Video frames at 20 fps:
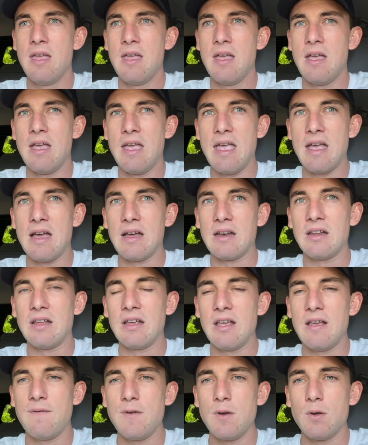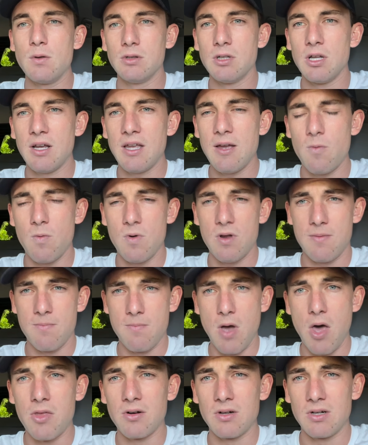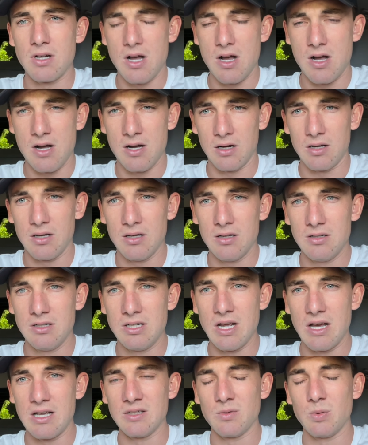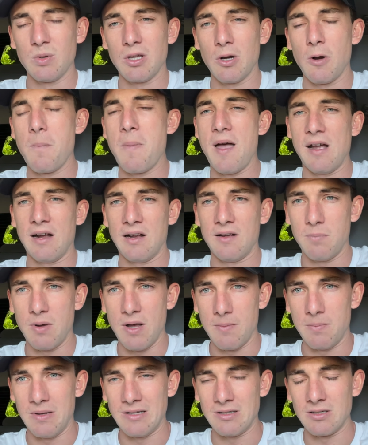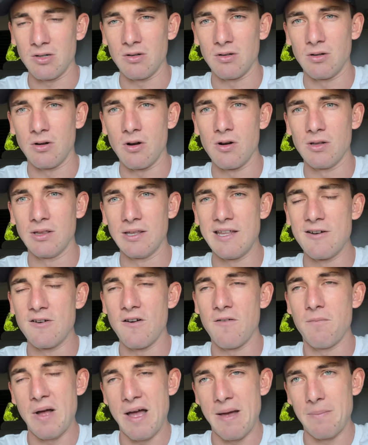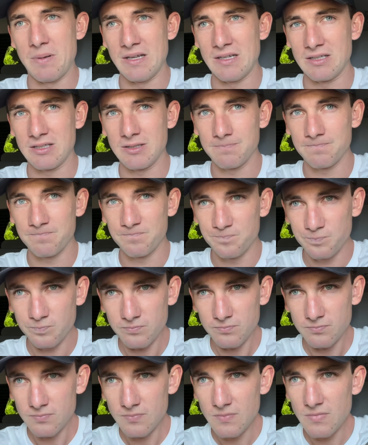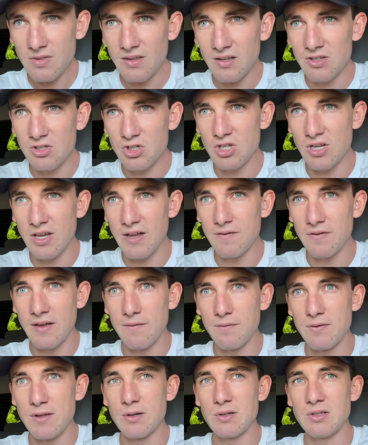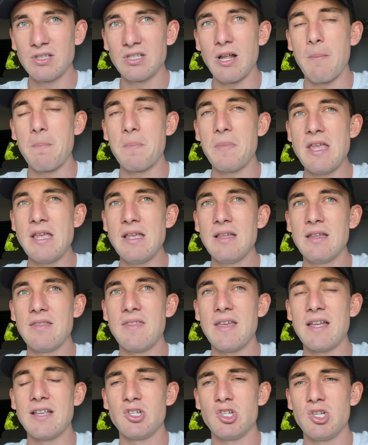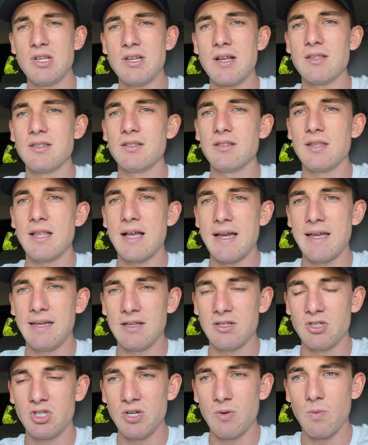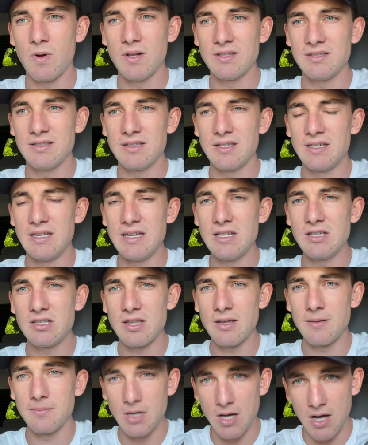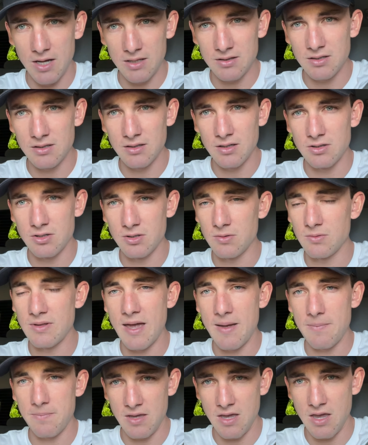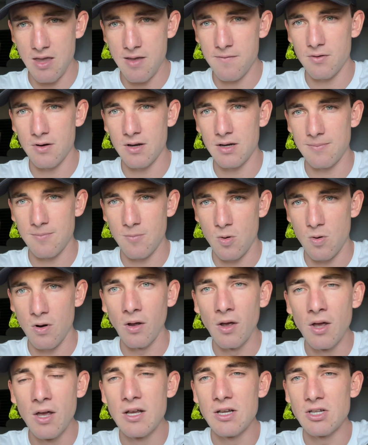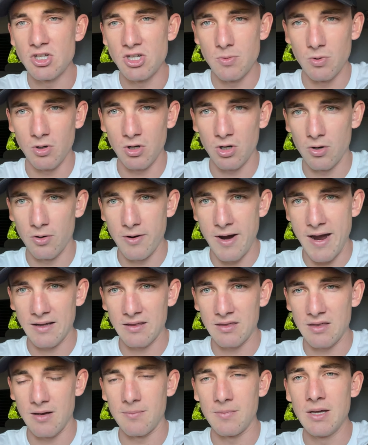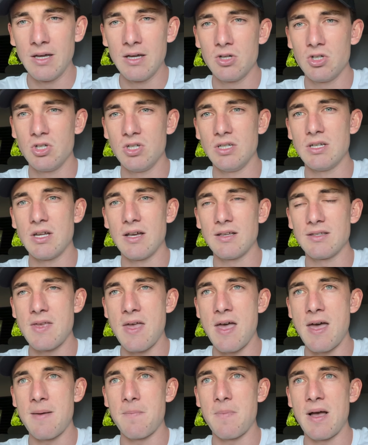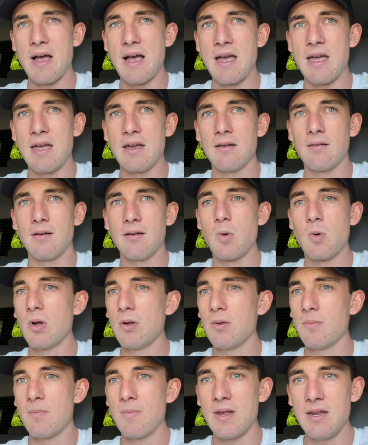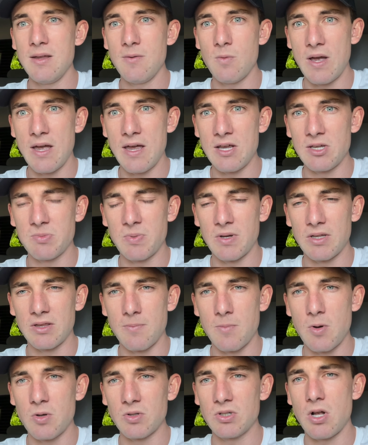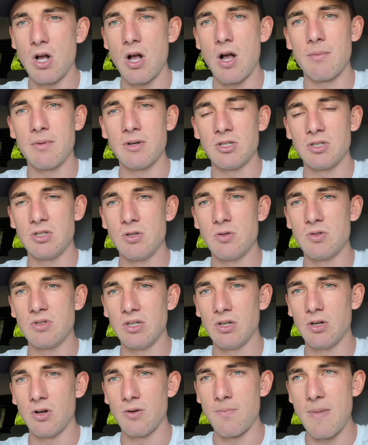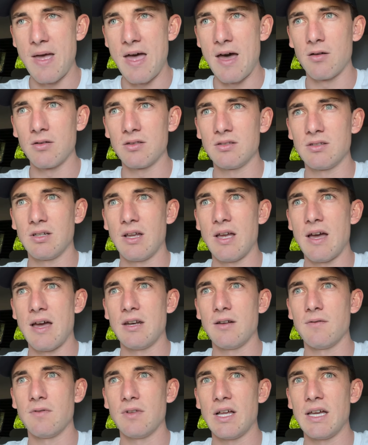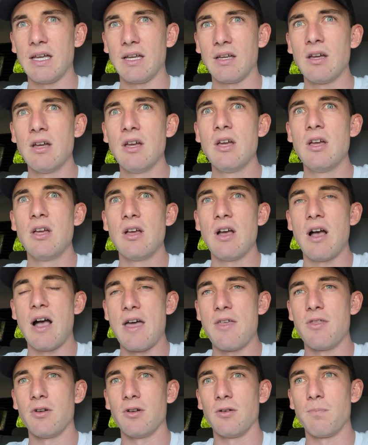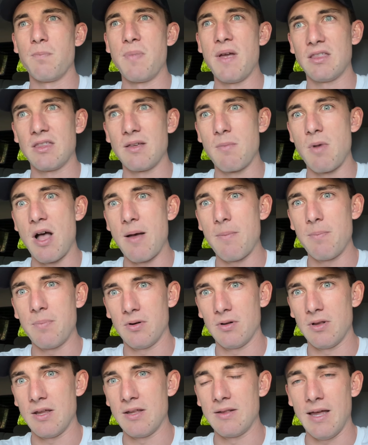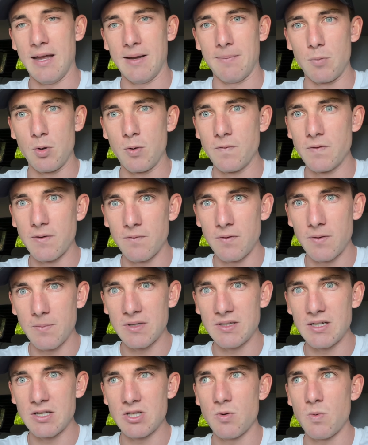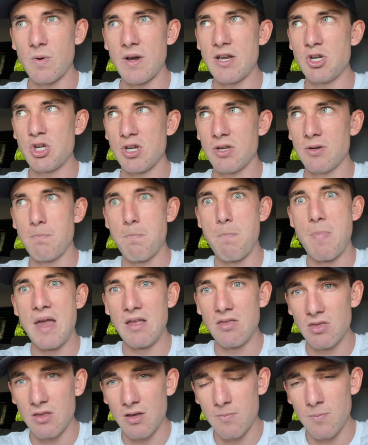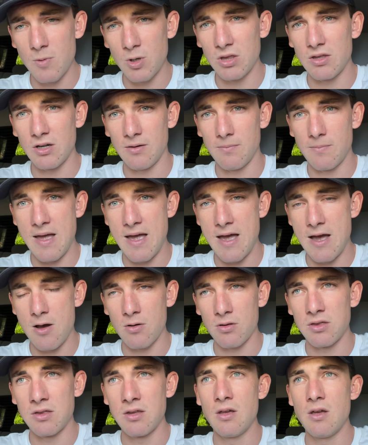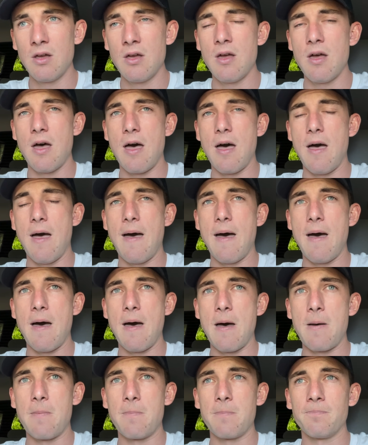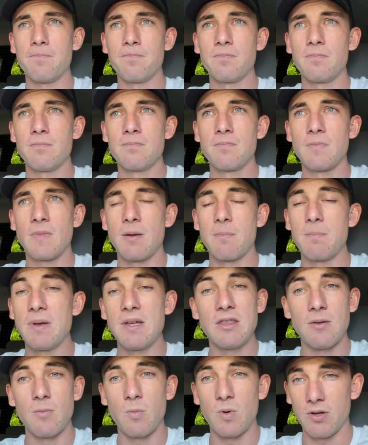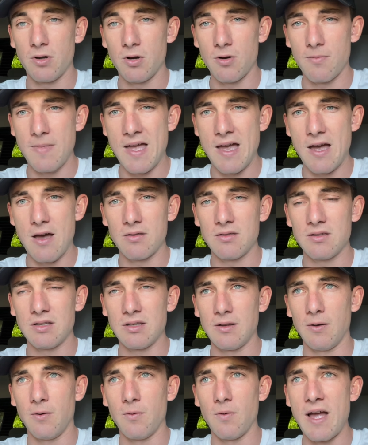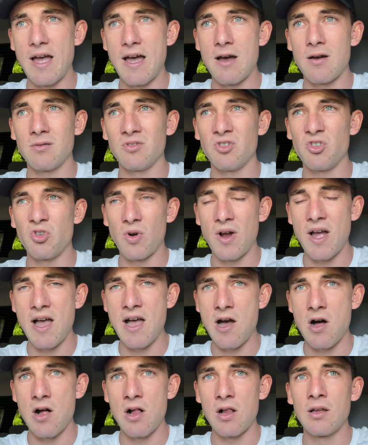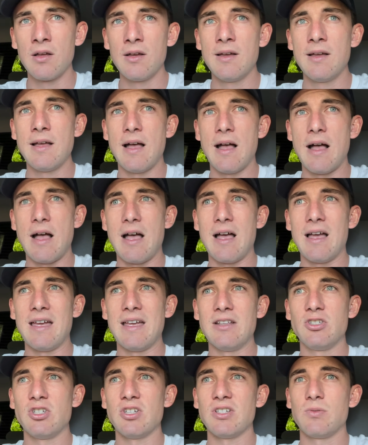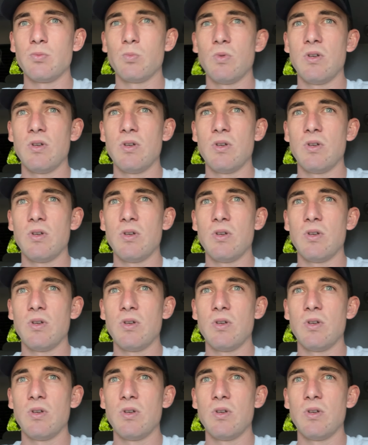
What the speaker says: And if you look at what a mother dog does with her pack of puppies, her litter of puppies, if there's something that she doesn't like and she wants to teach them not to do that behavior anymore, she will correct them. She does that by many ways, but the most common is using her mouth to kind of like either pick them up and like move them from the situation, pin them with their mouth, pin them with her mouth to the ground, growl, and just